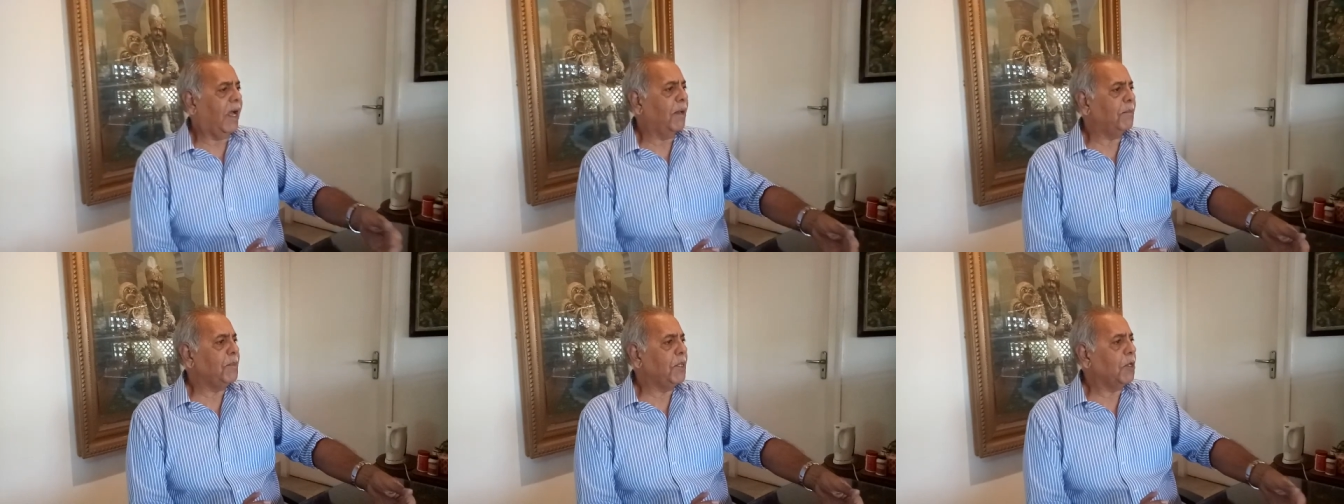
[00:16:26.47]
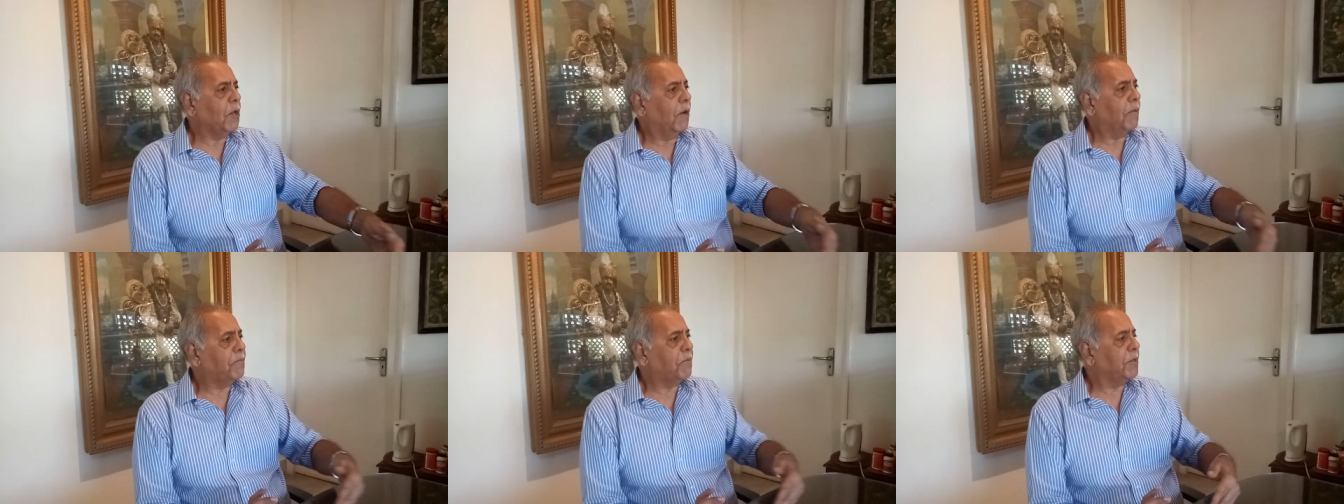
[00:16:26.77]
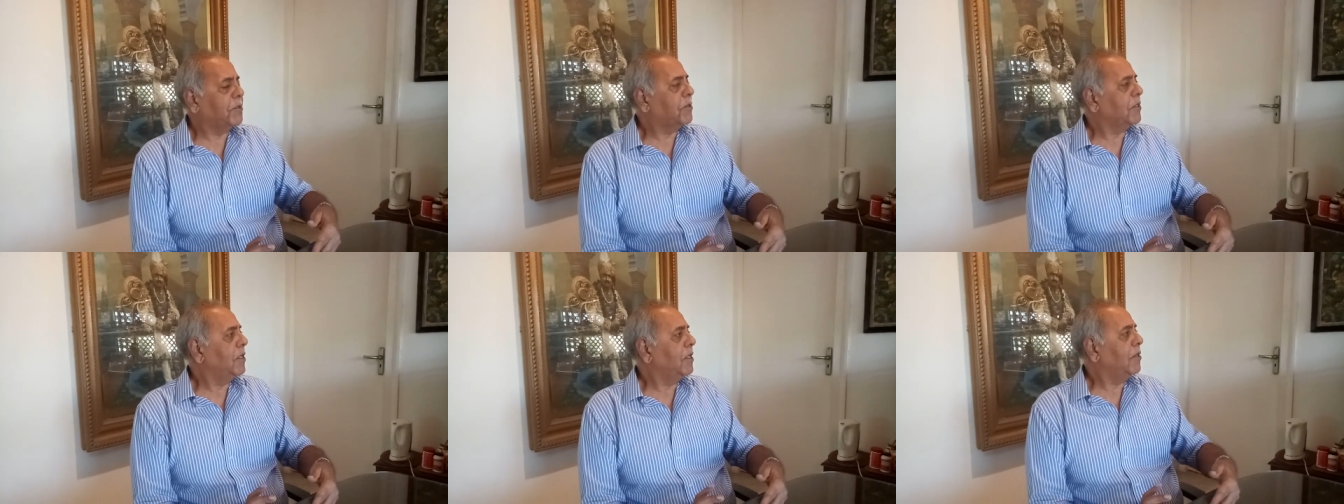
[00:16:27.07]
army
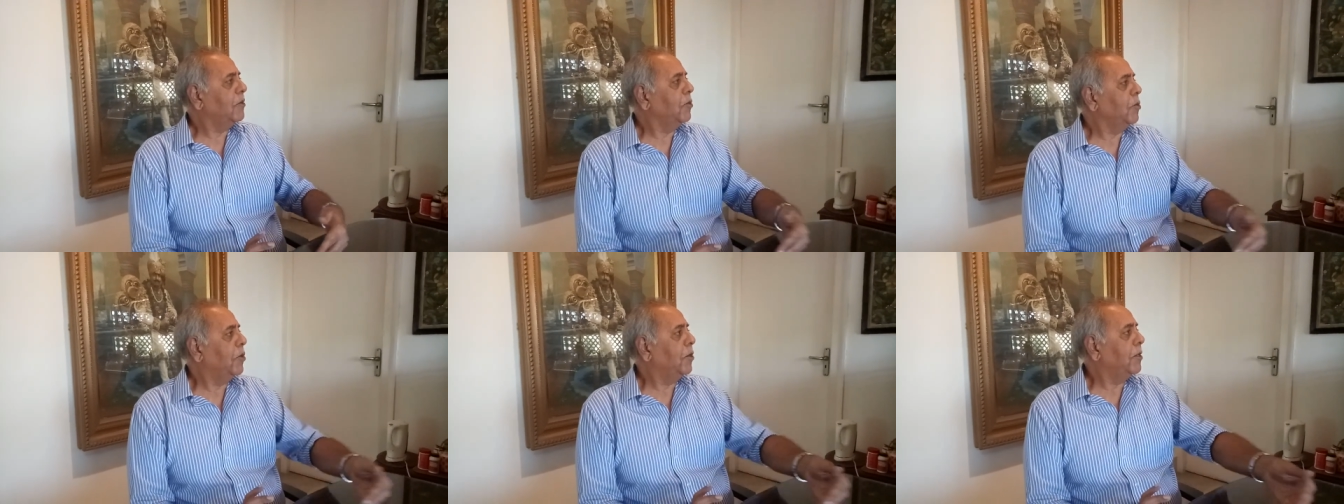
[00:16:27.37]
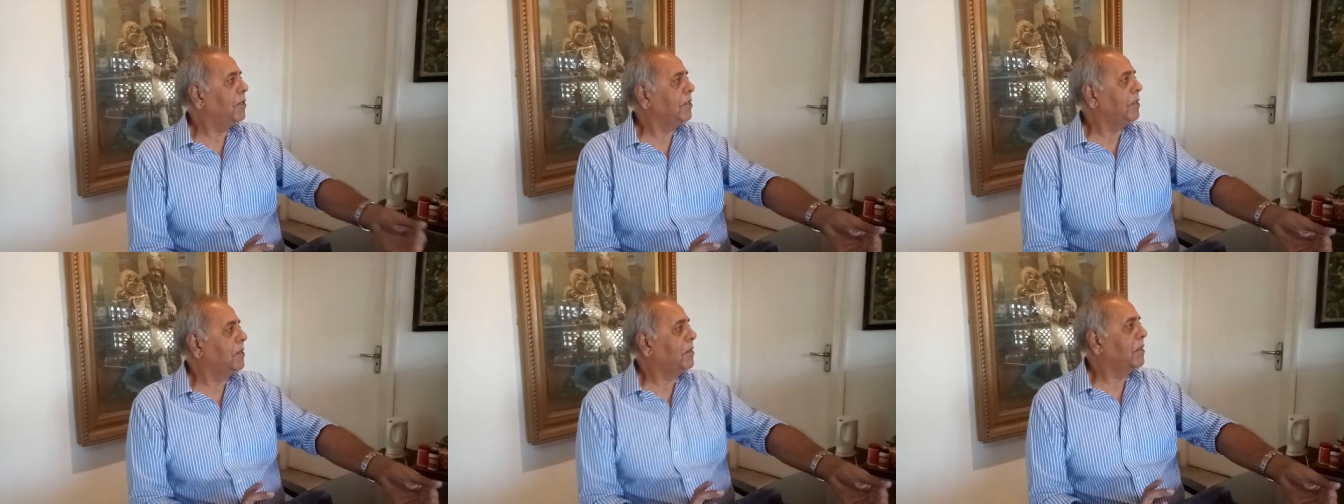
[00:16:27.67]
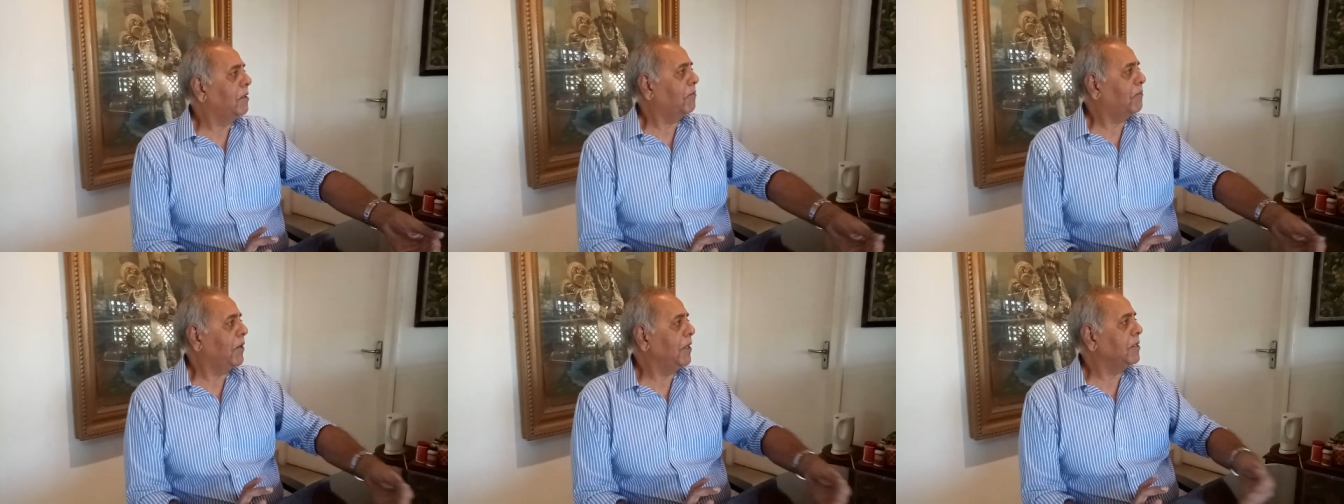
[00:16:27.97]
officer and you're on the
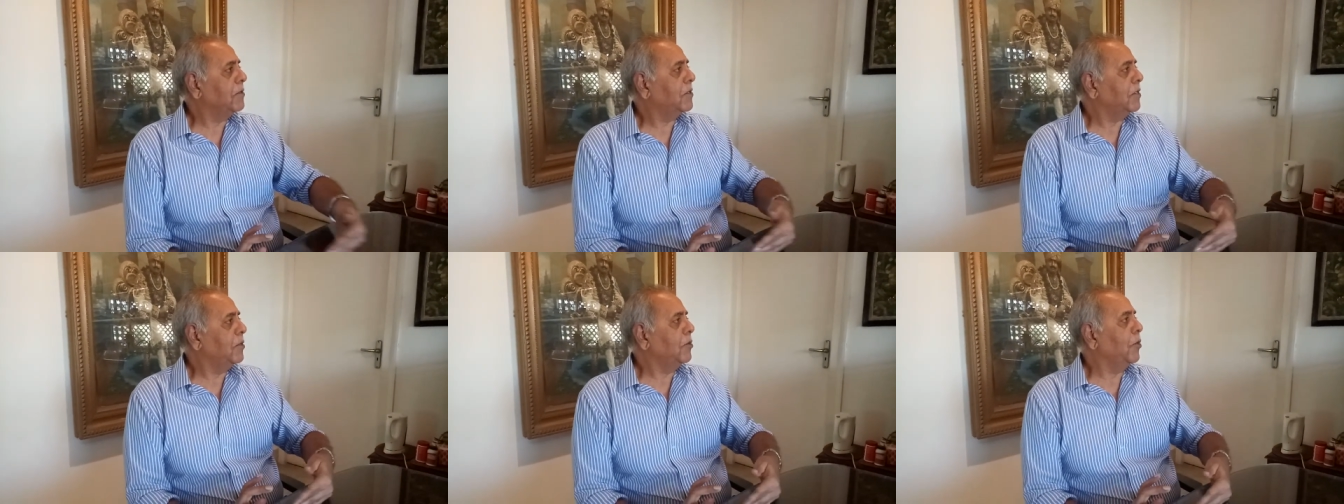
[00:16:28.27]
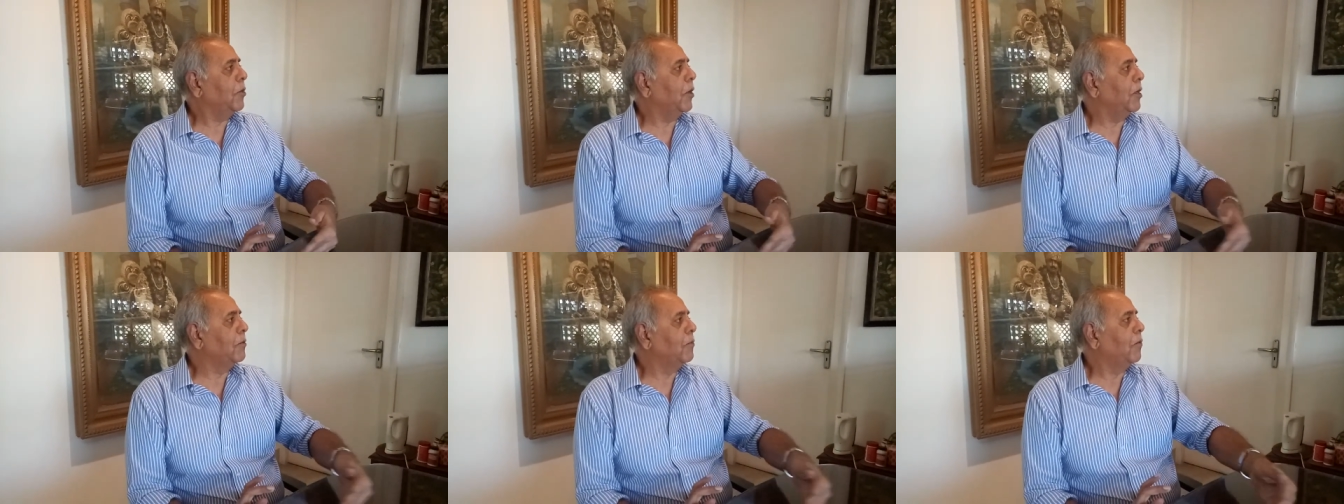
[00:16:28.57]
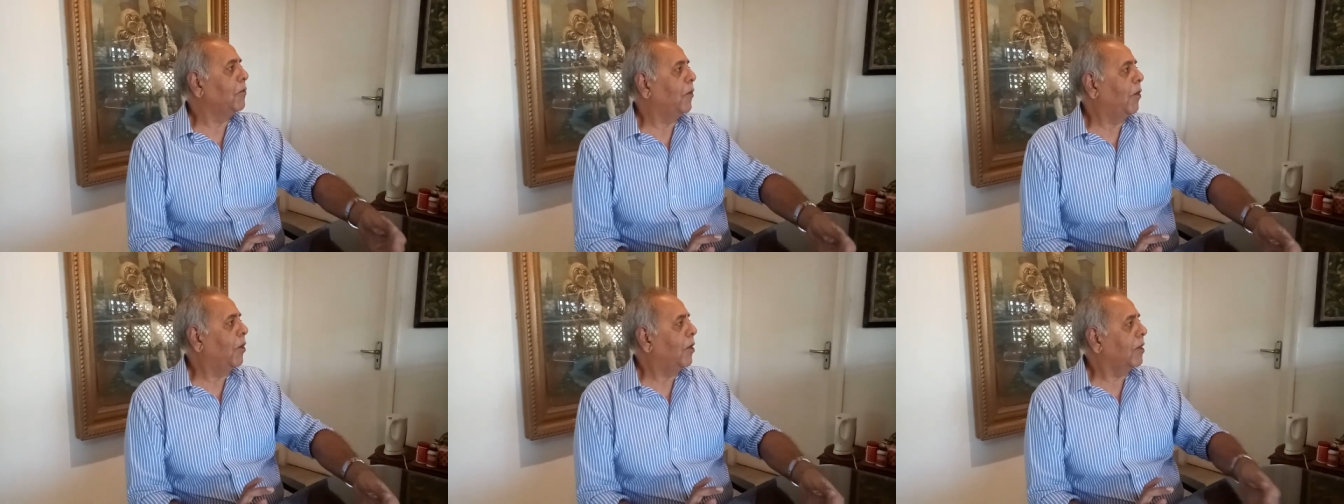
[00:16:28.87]
defense and you're
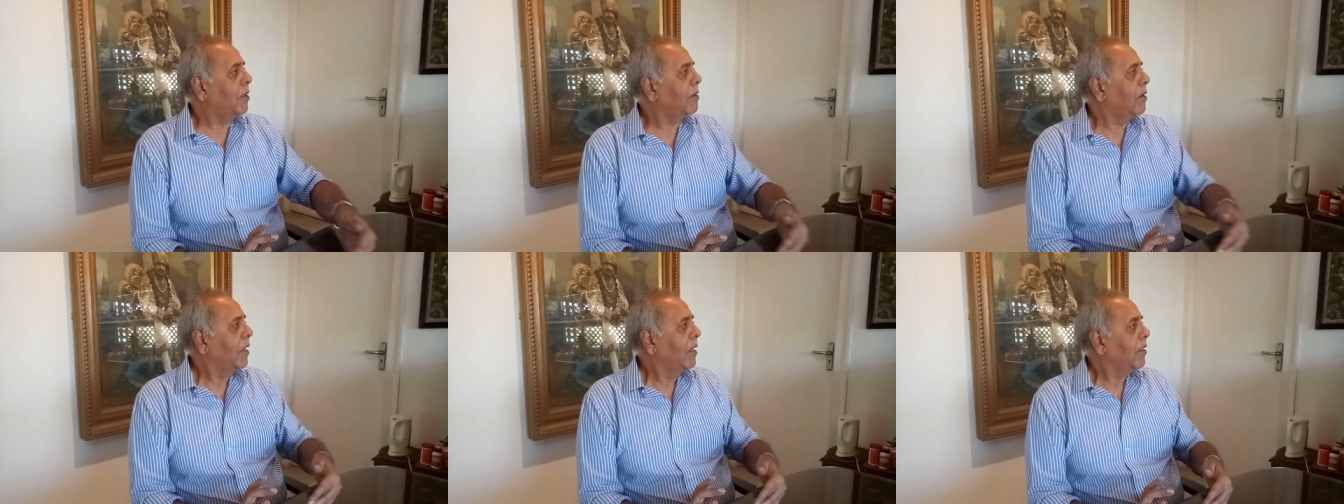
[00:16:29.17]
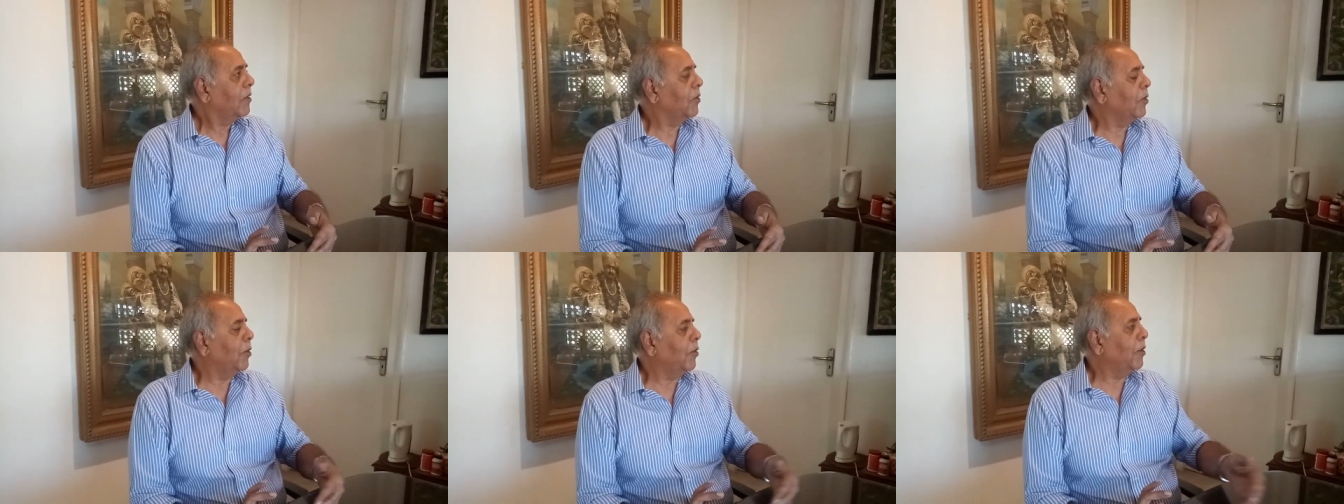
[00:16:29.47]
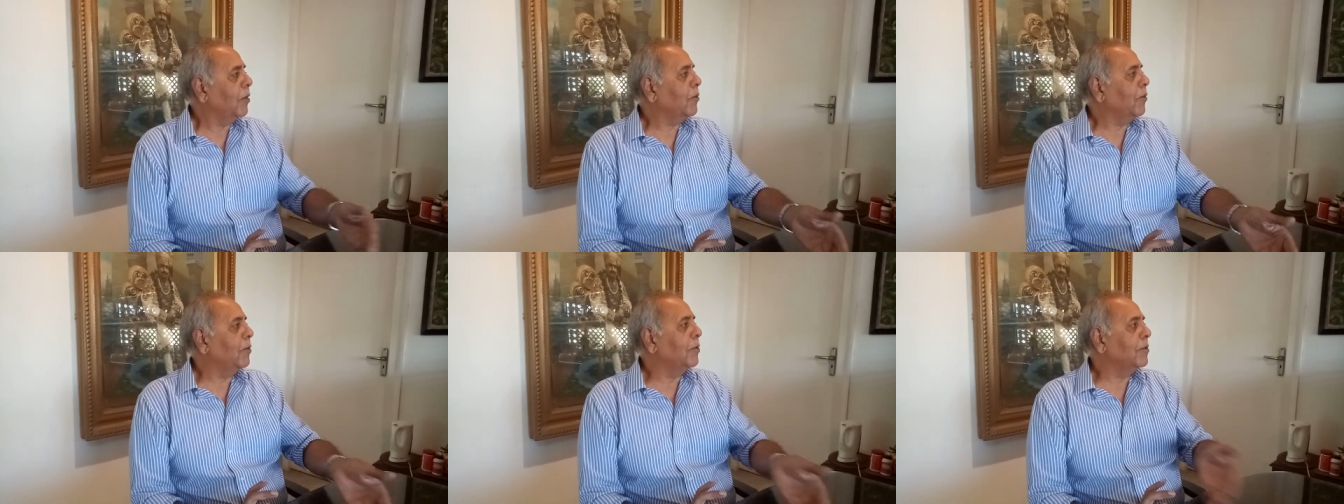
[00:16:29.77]
on war, you're
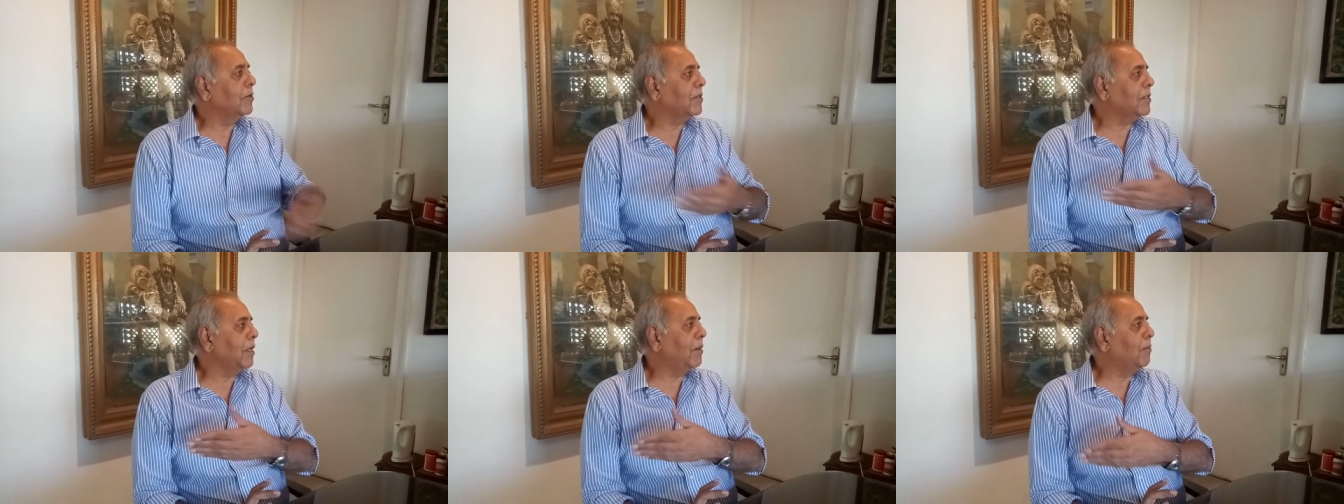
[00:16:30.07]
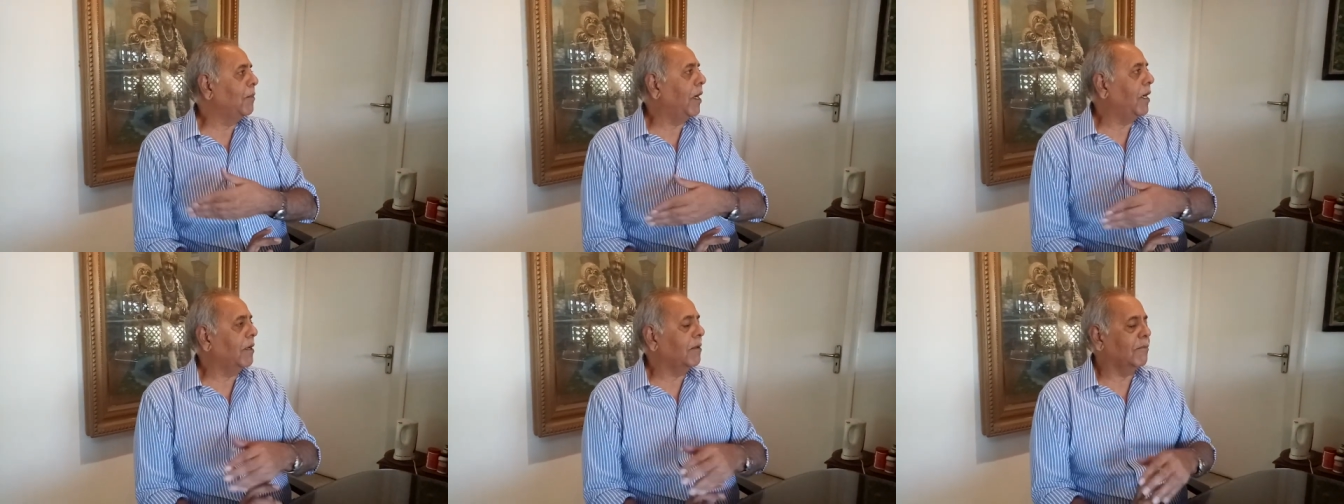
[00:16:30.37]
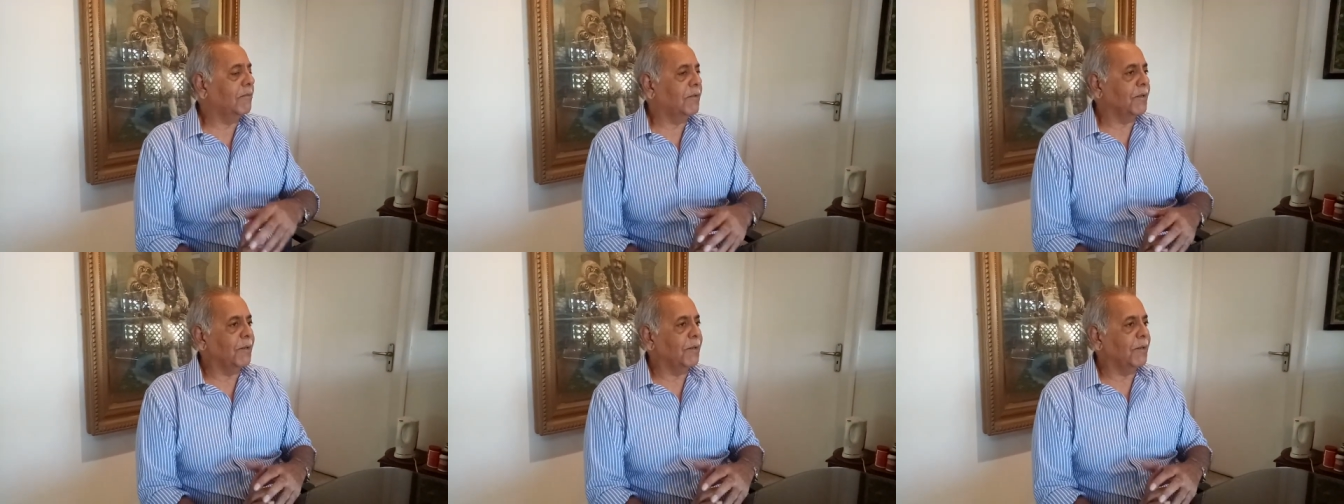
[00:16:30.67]
not going to say, My